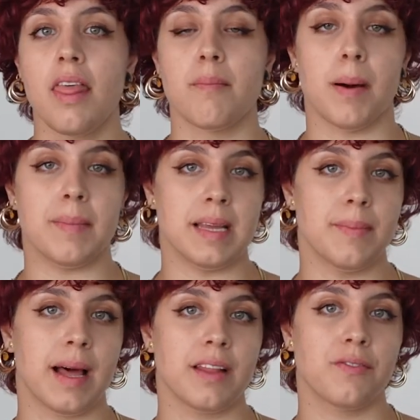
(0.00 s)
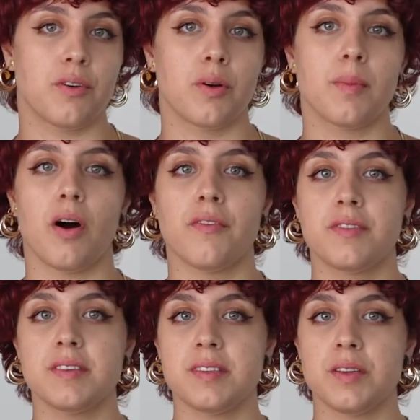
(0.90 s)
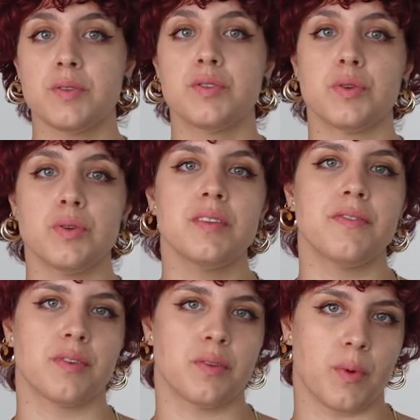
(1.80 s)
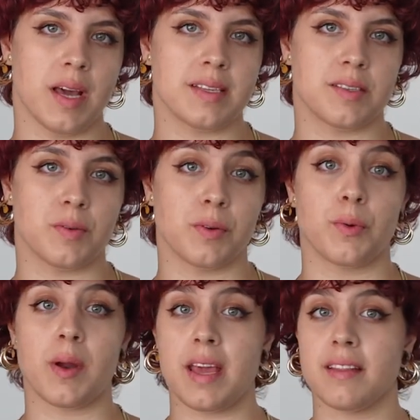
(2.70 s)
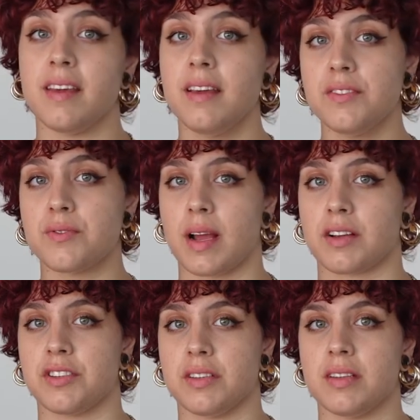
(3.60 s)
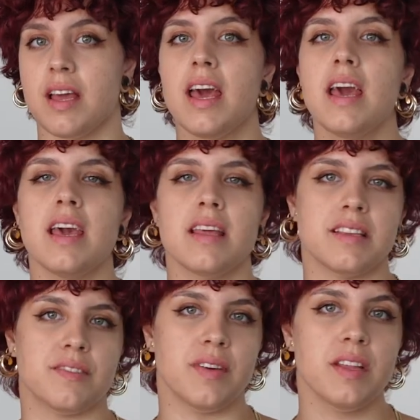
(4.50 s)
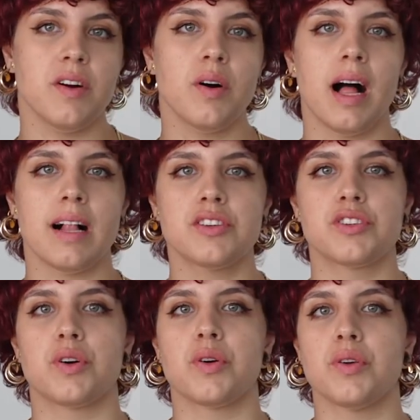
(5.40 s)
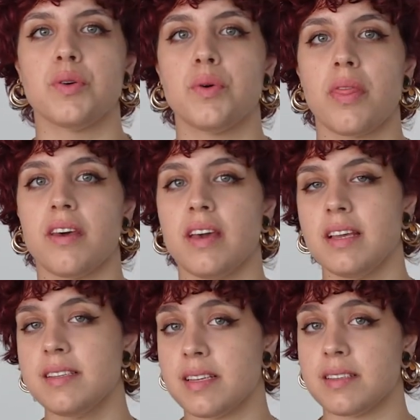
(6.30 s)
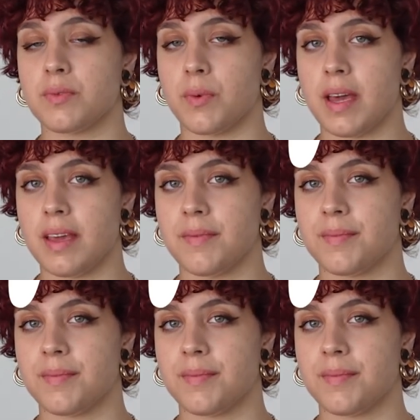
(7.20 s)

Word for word: Babelee platform offers you two different ways to create interaction. In this video, I'll show you the easiest way.